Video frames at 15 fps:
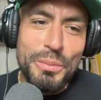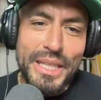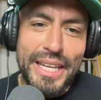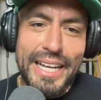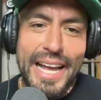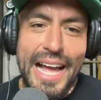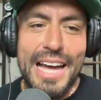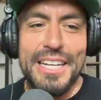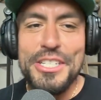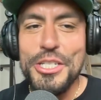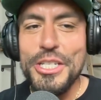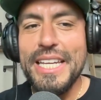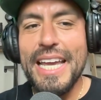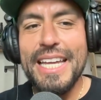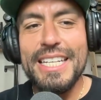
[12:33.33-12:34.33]
but like how did
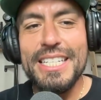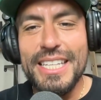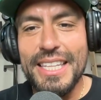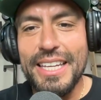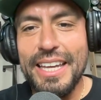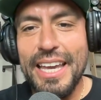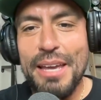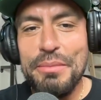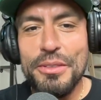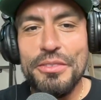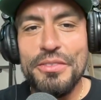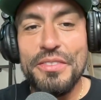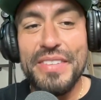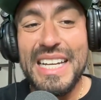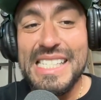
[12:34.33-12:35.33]
you get into the game
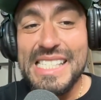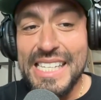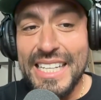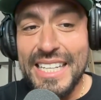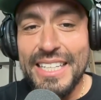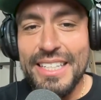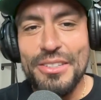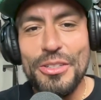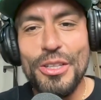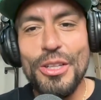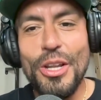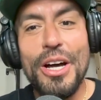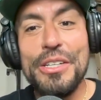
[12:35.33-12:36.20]
of investing and